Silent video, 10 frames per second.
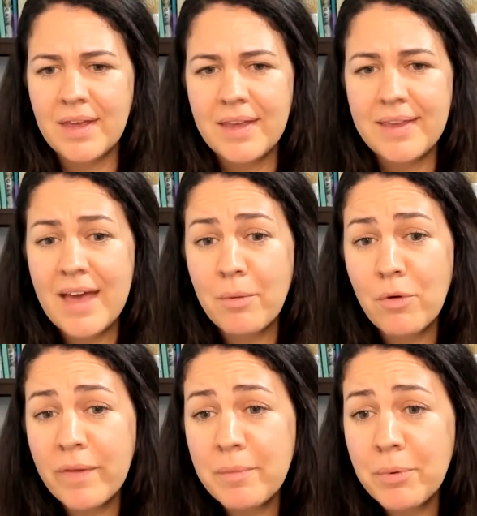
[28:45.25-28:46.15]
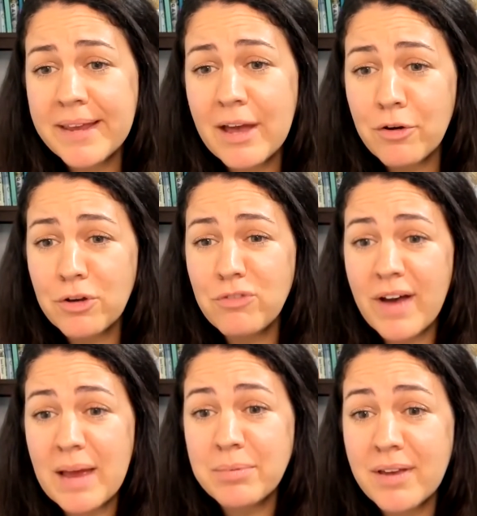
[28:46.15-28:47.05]
Yeah, we're only putting out good
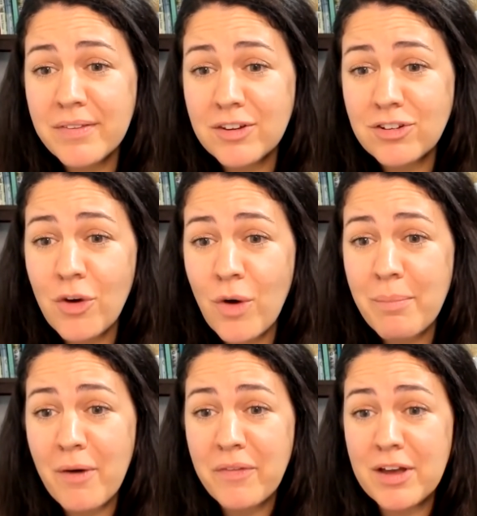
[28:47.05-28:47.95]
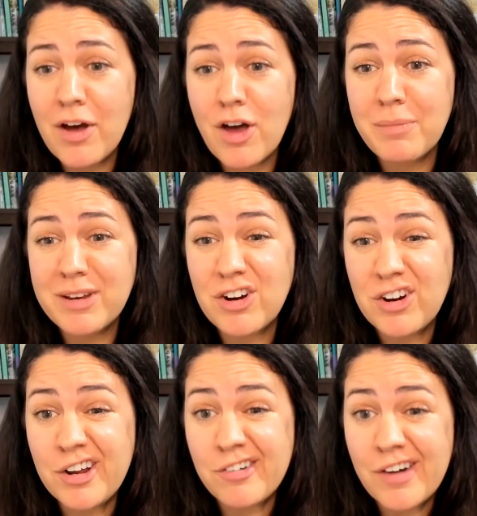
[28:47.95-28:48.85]
vibes on this show about the economy
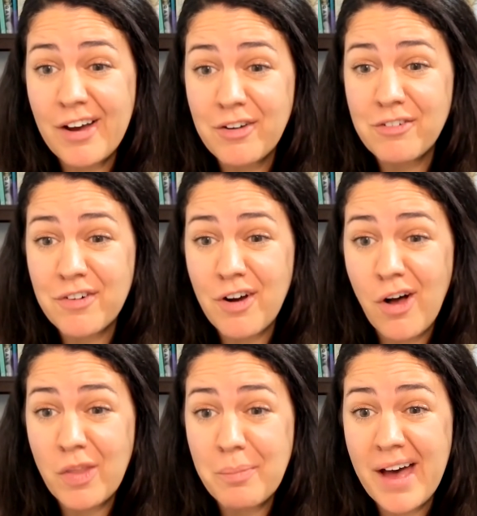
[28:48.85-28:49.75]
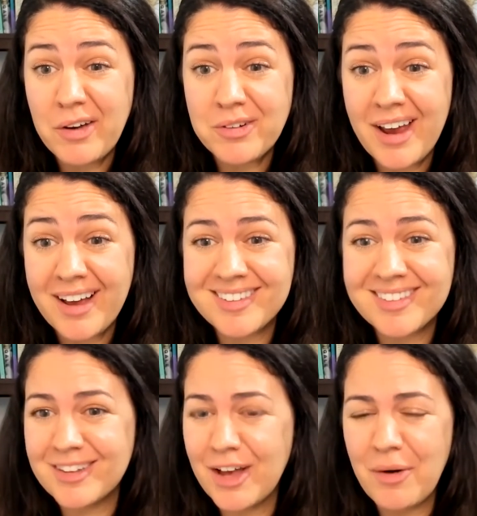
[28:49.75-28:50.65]
turning around for all the
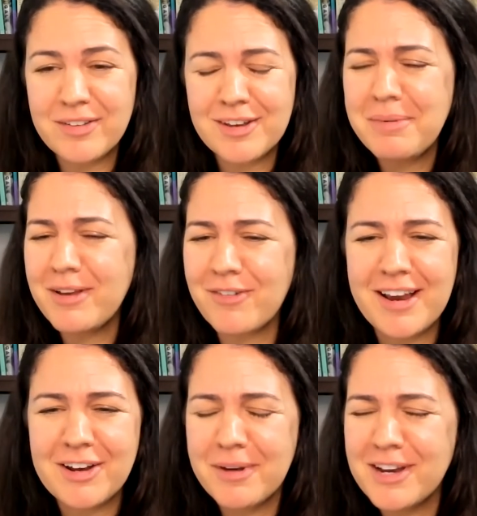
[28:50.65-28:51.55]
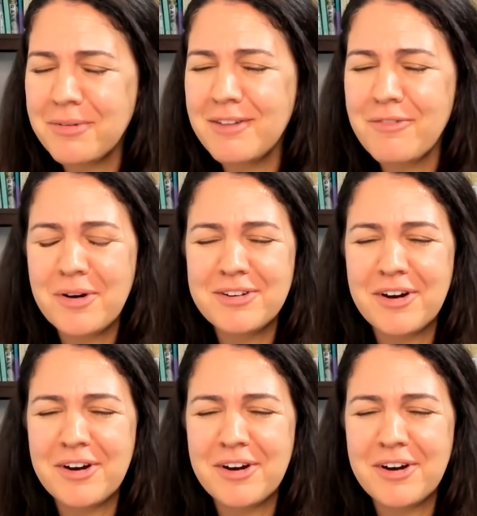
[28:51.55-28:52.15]
biotech. So it's going to be great. 2024 is our